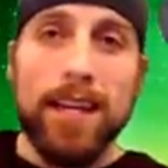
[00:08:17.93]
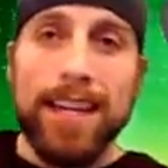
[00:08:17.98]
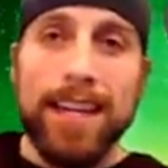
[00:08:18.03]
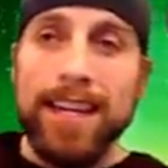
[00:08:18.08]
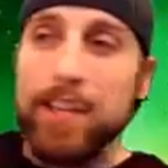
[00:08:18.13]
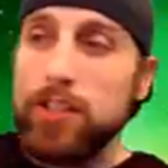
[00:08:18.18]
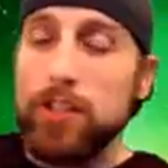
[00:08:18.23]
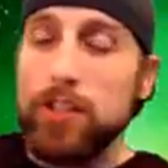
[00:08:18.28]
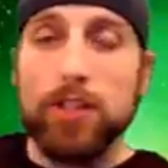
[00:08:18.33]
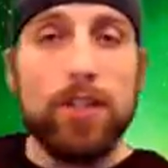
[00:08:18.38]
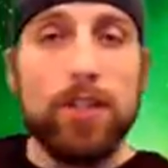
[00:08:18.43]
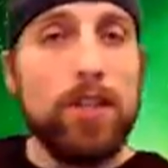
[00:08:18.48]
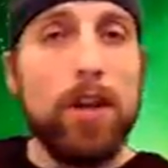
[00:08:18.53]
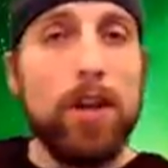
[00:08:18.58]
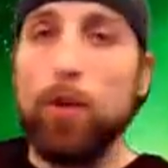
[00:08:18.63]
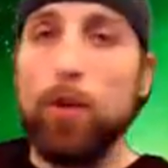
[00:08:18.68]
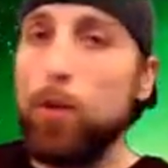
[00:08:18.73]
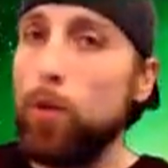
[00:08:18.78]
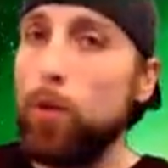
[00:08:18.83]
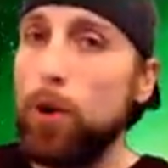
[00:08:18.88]
is just
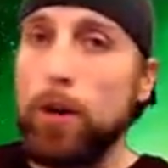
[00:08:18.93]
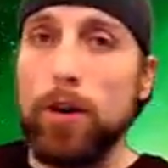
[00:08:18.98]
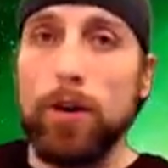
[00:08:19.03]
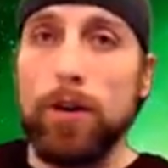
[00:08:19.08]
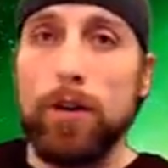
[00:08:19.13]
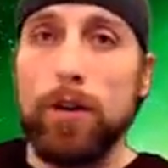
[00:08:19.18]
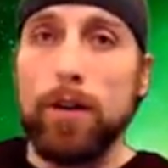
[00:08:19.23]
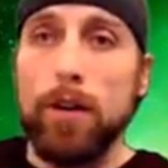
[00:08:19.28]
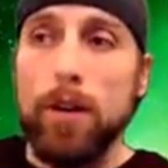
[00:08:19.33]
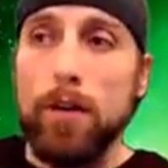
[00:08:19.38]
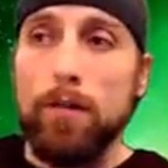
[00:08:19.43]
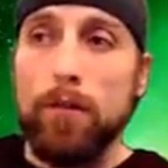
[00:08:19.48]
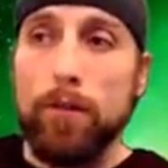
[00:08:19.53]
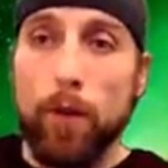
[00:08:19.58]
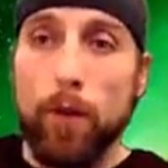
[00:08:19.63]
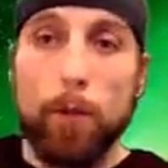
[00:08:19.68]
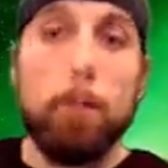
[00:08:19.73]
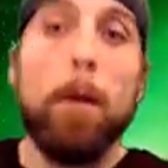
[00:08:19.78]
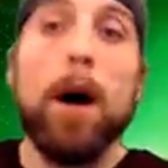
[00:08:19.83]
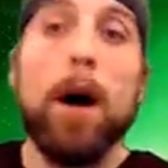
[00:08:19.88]
another word
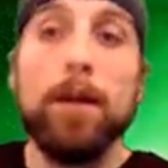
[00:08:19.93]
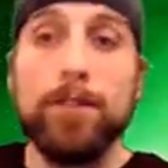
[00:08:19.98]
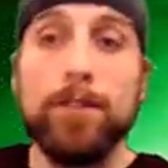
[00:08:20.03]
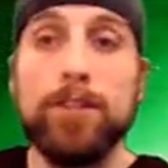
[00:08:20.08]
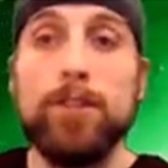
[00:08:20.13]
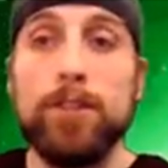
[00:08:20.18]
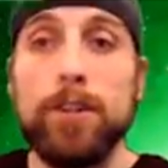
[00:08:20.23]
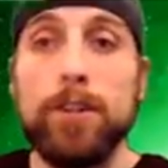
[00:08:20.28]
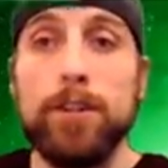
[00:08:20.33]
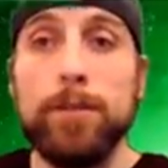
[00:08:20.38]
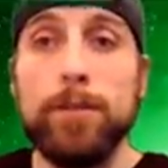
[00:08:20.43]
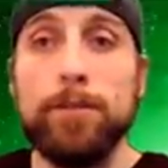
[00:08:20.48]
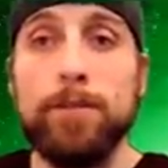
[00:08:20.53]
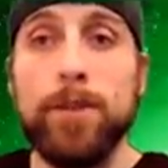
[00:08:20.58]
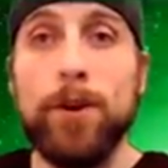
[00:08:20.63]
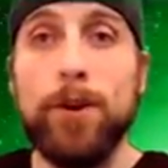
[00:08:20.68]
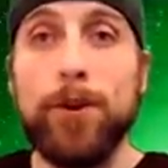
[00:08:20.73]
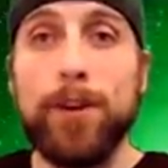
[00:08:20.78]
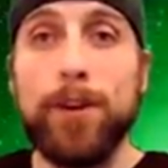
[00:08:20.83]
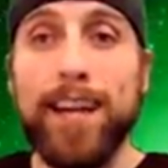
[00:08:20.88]
for monster,
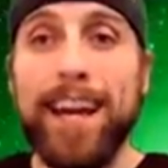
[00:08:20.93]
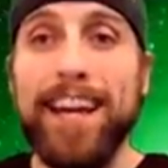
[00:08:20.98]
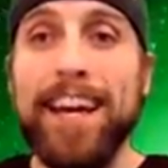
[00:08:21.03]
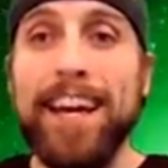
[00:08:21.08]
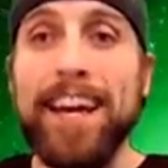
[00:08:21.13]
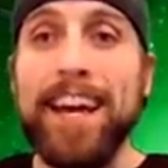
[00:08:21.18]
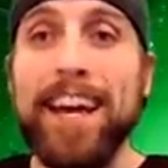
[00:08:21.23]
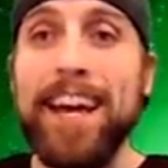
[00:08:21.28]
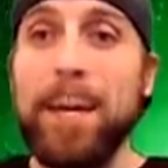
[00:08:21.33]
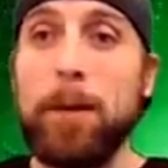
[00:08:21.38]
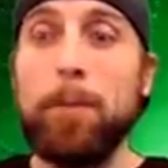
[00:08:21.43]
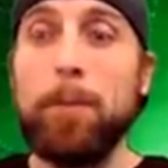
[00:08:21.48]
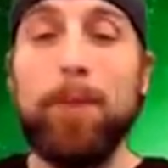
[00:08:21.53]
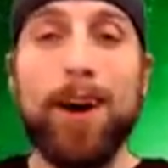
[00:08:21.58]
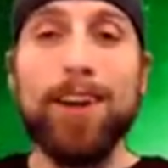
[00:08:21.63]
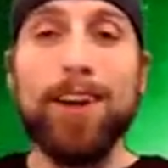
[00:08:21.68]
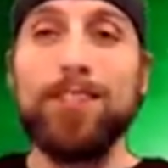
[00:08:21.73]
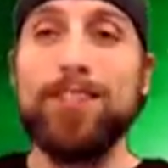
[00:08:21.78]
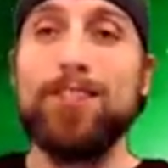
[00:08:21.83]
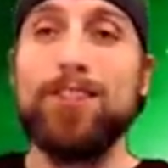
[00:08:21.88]
okay? And a
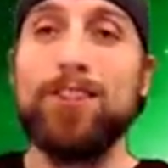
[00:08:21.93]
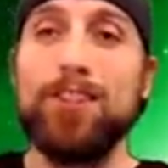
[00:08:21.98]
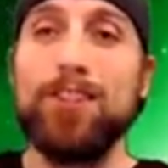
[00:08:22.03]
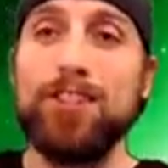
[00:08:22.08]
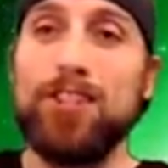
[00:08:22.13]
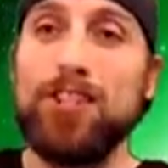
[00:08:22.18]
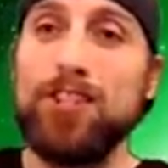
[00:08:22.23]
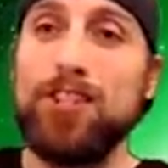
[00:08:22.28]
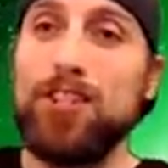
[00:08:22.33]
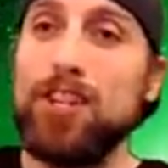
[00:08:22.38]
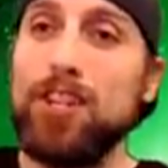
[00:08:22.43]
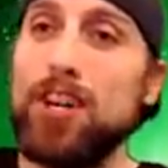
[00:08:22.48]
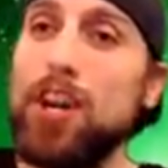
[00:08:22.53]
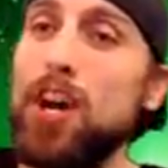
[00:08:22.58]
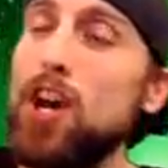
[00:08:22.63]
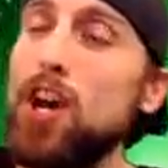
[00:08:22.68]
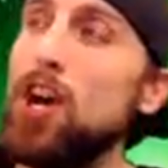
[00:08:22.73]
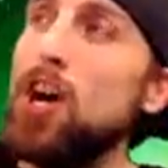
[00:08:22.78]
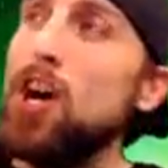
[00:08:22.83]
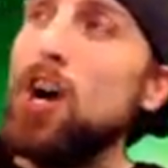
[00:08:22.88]
monster is just a,
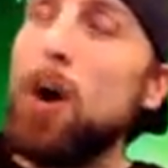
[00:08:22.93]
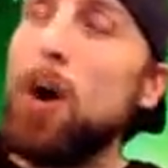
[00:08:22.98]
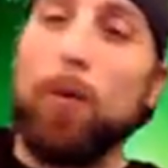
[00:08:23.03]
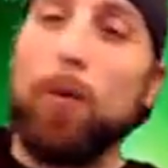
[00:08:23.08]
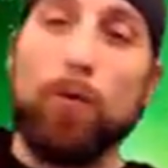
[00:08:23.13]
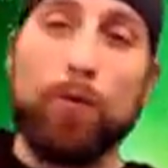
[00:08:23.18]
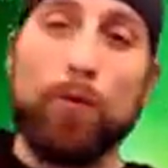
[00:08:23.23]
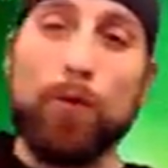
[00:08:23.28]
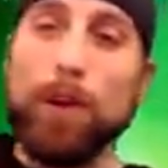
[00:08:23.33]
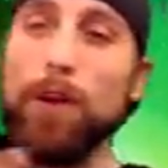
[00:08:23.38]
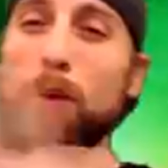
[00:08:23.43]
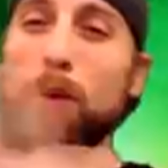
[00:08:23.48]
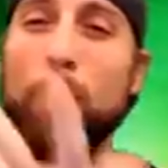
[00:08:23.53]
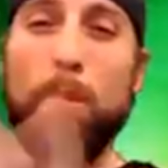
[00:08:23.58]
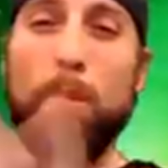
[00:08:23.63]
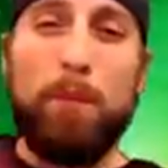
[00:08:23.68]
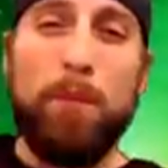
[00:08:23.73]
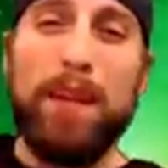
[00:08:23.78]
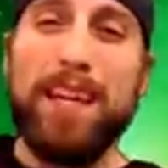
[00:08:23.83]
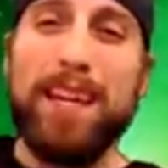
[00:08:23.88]
a real
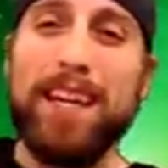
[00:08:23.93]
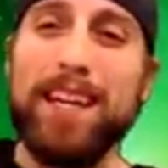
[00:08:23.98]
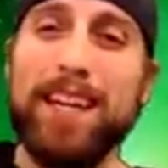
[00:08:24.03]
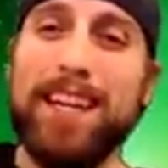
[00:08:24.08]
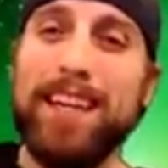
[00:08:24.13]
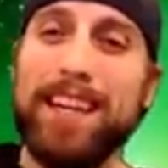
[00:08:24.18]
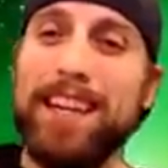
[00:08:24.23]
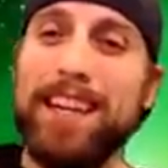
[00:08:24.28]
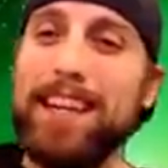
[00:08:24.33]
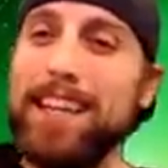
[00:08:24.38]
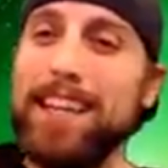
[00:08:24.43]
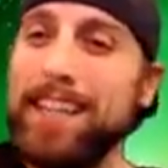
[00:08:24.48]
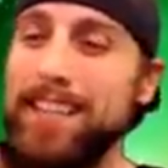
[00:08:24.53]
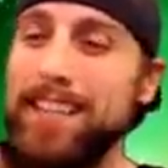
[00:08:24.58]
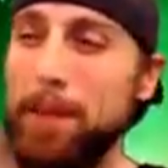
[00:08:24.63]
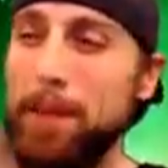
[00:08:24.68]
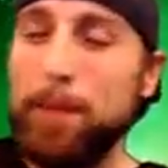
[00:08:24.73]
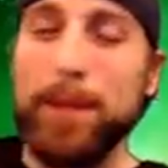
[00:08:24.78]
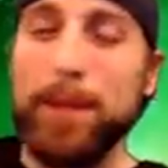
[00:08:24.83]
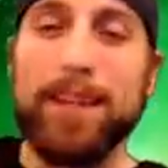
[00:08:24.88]
big,
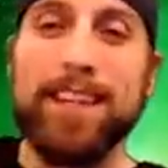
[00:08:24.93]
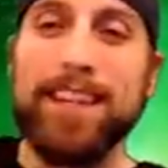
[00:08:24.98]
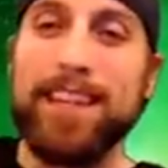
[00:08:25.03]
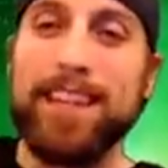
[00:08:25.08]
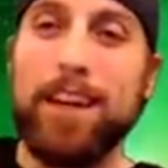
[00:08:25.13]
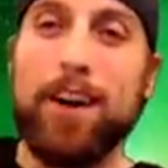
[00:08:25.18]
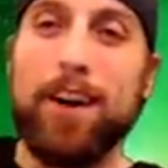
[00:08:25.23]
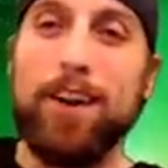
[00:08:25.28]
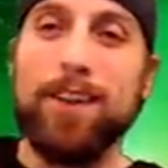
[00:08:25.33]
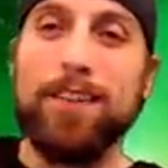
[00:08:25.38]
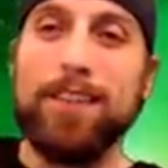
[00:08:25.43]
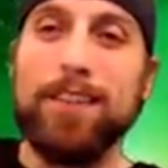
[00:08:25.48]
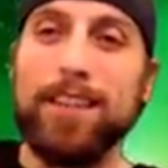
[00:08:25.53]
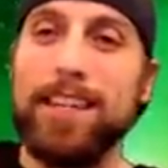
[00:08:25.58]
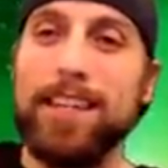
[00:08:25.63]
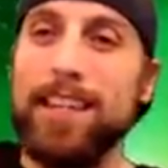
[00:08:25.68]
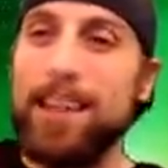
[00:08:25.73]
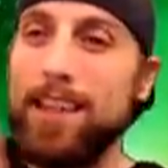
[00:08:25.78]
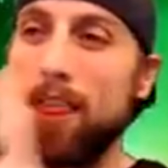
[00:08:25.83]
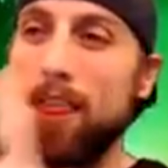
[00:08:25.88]
typically
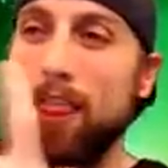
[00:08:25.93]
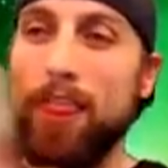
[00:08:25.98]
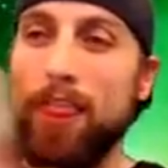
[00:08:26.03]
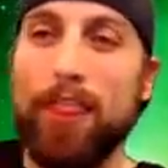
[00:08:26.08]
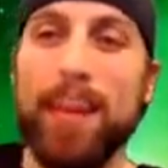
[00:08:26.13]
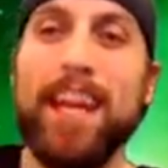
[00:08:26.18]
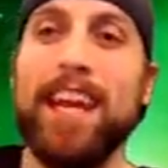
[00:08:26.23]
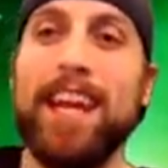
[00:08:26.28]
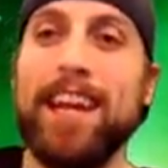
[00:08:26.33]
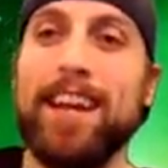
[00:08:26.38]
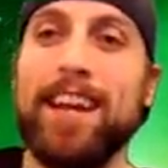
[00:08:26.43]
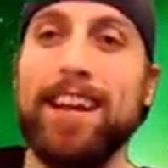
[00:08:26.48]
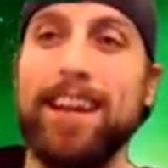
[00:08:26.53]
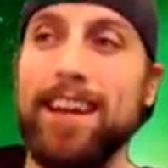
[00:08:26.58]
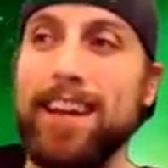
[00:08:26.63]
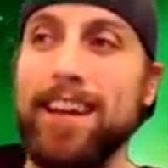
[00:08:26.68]
ugly thing,